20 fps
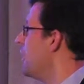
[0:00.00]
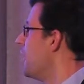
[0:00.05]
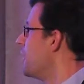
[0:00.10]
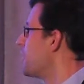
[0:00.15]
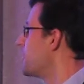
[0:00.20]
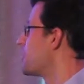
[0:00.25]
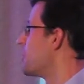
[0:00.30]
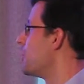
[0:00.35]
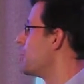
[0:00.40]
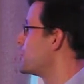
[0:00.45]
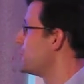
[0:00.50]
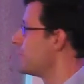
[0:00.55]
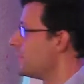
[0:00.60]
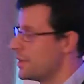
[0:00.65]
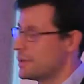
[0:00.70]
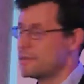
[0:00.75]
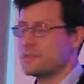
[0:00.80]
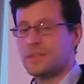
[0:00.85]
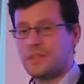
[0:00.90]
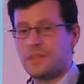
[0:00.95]
The third
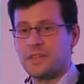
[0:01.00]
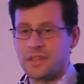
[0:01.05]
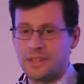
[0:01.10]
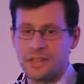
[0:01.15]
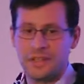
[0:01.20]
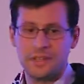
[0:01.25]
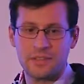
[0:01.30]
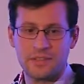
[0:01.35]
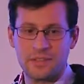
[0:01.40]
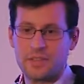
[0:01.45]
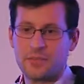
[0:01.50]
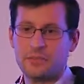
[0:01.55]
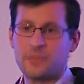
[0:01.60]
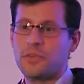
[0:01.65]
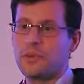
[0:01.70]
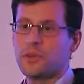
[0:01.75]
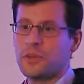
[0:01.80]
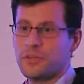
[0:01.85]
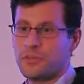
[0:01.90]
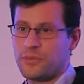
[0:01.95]
one is if
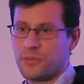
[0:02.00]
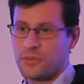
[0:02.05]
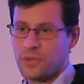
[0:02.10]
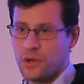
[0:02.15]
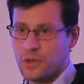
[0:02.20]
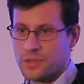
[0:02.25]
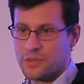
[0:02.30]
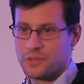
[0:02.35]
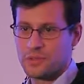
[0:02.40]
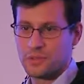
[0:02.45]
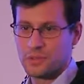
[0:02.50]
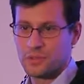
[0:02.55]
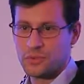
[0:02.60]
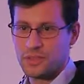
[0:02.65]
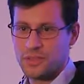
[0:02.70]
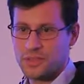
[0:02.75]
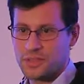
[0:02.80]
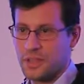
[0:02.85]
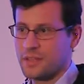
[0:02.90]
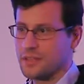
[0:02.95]
you don't do
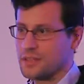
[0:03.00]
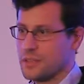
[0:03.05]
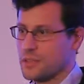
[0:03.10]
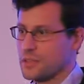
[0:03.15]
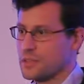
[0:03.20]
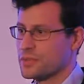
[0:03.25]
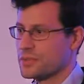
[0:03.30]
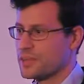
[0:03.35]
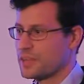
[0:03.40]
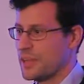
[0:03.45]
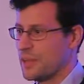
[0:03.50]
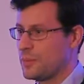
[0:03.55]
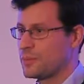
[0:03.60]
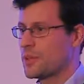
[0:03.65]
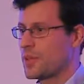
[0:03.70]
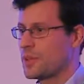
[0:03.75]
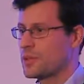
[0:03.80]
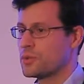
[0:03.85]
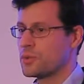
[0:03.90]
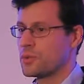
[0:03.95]
this continuous scheme,
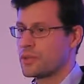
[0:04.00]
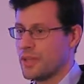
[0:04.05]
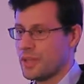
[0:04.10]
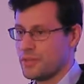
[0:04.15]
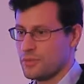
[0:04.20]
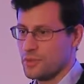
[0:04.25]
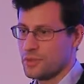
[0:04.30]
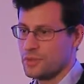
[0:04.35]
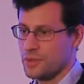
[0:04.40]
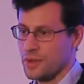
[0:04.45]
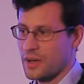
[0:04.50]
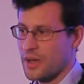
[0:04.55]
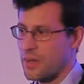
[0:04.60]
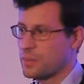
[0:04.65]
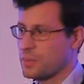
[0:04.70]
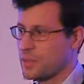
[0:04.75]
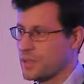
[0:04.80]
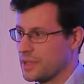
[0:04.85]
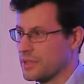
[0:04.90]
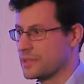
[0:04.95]
then you can have
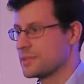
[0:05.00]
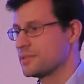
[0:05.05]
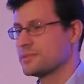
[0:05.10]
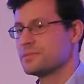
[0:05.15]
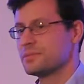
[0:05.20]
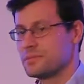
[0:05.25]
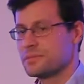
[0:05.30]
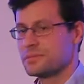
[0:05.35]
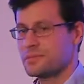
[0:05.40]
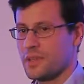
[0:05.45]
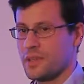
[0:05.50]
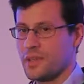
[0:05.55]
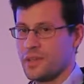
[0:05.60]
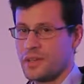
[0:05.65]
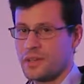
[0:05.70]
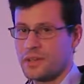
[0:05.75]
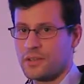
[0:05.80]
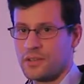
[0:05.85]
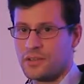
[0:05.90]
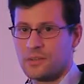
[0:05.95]
overlapping
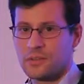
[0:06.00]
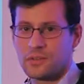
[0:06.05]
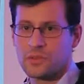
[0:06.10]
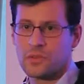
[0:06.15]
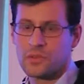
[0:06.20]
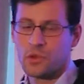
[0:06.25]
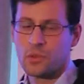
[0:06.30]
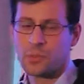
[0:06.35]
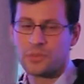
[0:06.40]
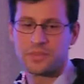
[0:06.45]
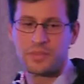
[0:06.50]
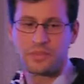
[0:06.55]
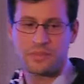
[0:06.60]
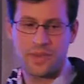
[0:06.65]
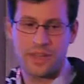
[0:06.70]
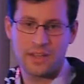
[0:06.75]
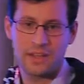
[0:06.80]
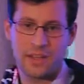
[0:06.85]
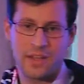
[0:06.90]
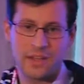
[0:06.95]
groups
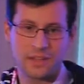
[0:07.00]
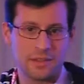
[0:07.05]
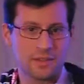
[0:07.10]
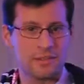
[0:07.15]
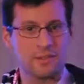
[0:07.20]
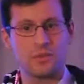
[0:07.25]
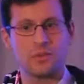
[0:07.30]
defined like this.